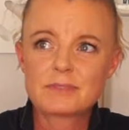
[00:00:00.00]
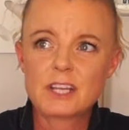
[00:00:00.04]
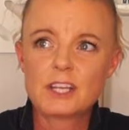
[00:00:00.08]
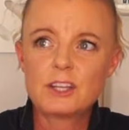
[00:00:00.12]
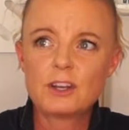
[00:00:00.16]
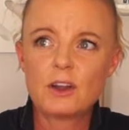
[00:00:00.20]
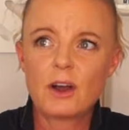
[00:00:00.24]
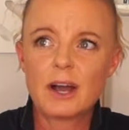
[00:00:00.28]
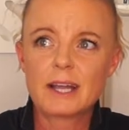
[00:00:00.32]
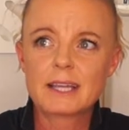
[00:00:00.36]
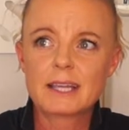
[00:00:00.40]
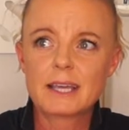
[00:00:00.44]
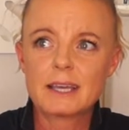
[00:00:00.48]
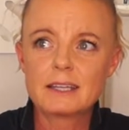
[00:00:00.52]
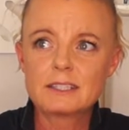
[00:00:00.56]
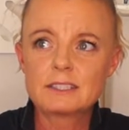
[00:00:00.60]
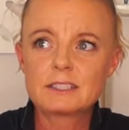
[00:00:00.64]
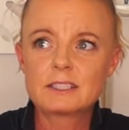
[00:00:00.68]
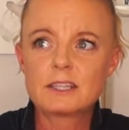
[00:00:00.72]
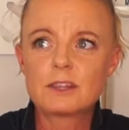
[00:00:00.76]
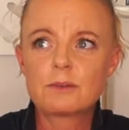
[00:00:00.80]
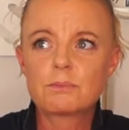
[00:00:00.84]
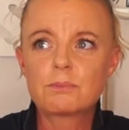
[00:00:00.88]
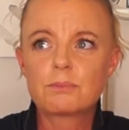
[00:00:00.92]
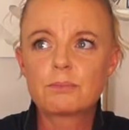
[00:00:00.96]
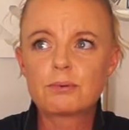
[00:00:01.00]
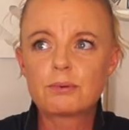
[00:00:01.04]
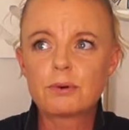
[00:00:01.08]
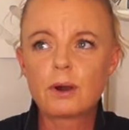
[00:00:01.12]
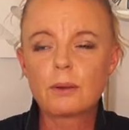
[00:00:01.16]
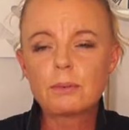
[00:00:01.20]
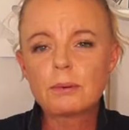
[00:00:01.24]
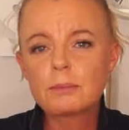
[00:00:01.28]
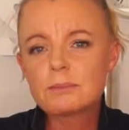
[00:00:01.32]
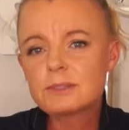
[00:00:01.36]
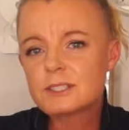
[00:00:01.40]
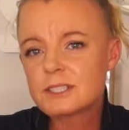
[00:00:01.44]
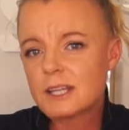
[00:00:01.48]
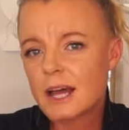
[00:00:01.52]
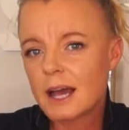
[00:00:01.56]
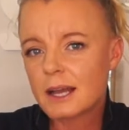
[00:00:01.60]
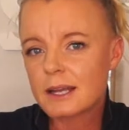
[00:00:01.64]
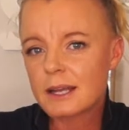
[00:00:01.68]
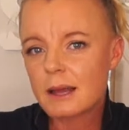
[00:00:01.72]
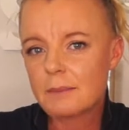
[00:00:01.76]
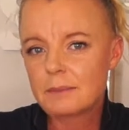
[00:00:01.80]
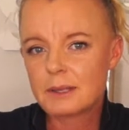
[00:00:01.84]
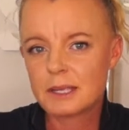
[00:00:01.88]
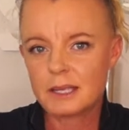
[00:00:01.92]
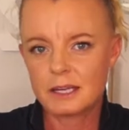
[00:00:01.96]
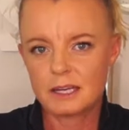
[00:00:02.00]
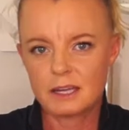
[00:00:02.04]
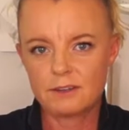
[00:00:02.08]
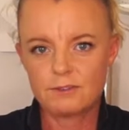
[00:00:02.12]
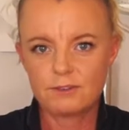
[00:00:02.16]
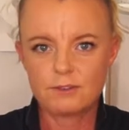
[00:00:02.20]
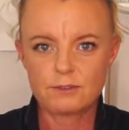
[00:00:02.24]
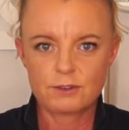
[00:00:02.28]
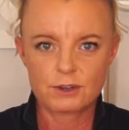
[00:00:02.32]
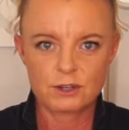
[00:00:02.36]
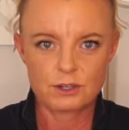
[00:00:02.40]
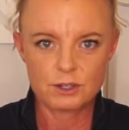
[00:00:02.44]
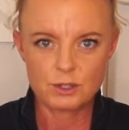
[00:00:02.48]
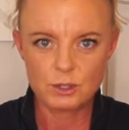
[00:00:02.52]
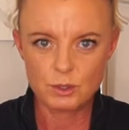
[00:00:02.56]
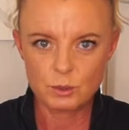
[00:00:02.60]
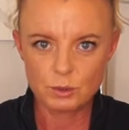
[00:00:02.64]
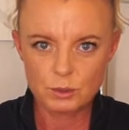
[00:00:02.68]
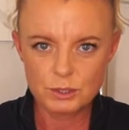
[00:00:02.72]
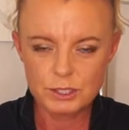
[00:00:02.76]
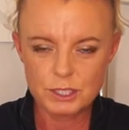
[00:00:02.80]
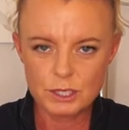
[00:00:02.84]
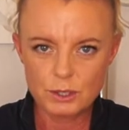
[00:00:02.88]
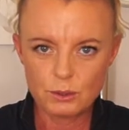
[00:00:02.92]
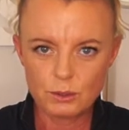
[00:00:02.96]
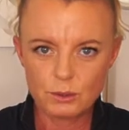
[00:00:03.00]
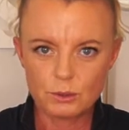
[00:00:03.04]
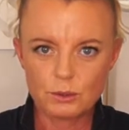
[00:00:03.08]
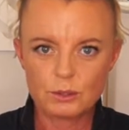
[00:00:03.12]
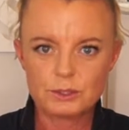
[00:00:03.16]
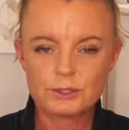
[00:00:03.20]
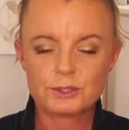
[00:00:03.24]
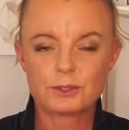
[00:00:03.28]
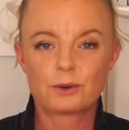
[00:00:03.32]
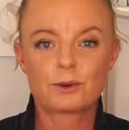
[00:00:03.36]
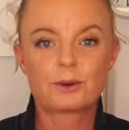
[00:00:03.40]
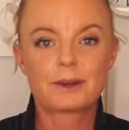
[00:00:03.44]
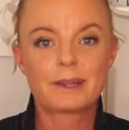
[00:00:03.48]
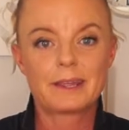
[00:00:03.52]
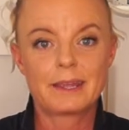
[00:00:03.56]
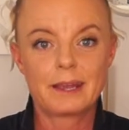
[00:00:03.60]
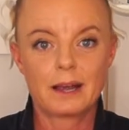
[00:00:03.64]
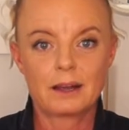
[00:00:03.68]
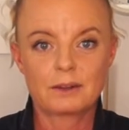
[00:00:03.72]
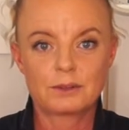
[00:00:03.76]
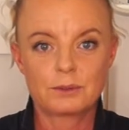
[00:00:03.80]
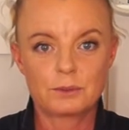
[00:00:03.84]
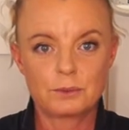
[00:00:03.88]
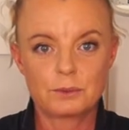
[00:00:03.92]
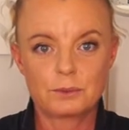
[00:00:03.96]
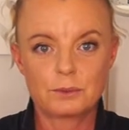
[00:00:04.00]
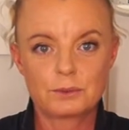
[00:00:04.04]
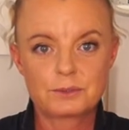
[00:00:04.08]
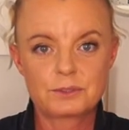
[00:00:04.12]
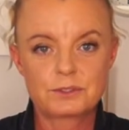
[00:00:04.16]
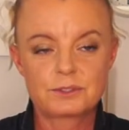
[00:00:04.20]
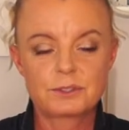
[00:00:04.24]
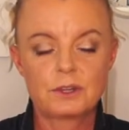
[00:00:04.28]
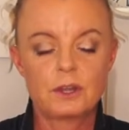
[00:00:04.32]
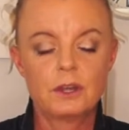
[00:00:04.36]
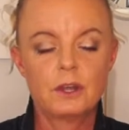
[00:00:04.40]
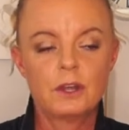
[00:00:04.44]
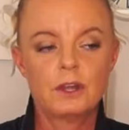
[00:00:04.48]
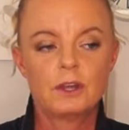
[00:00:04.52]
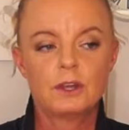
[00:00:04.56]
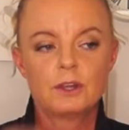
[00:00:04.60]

You know, I guess the problems start coming in if you've got a naughty horse or a young horse.